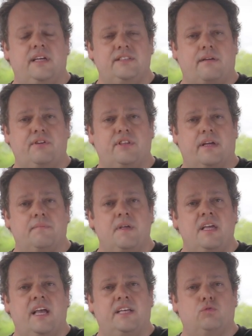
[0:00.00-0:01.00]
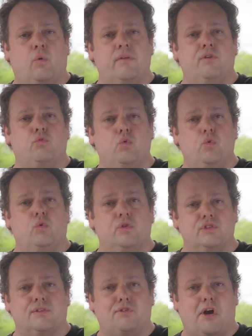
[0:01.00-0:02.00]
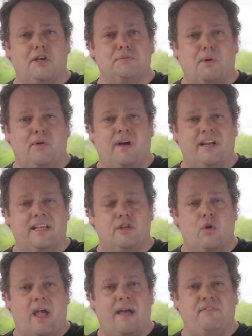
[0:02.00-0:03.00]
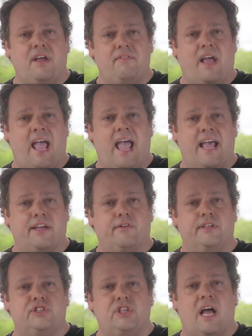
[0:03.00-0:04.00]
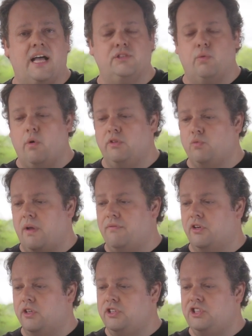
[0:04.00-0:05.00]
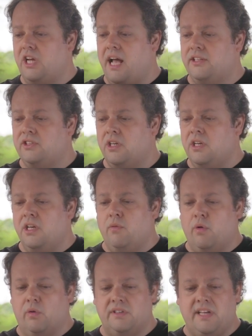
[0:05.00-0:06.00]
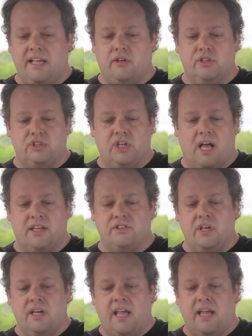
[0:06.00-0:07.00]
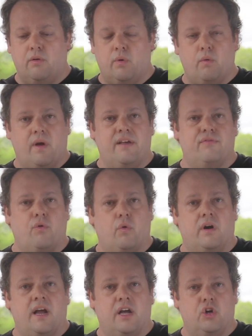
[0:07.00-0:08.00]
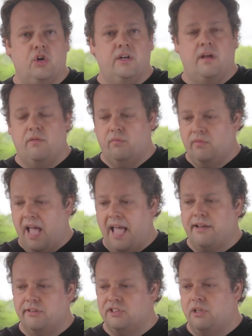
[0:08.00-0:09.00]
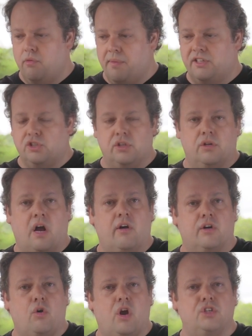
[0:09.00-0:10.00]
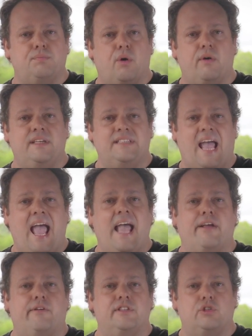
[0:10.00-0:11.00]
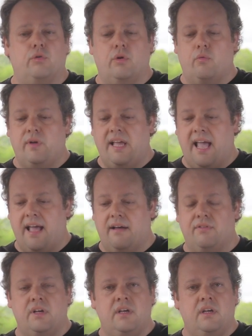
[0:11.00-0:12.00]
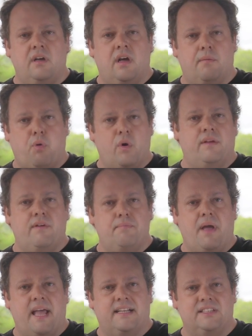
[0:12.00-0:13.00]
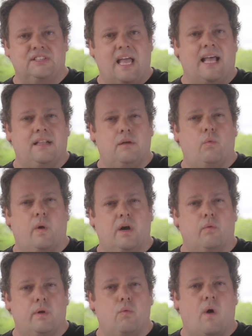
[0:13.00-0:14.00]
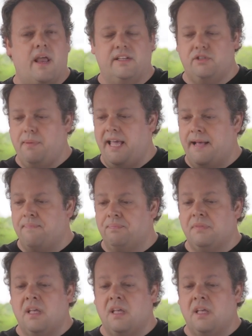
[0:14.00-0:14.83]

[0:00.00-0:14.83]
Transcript: is everything. It's one of the rules of crossbow hunting. You have to have accurate shots. We always wait for good shots. We only take good shots, and we wait for a good and accuracy. We make sure that our crossbow is accurate so that we have a point of impact exactly where we want it to be.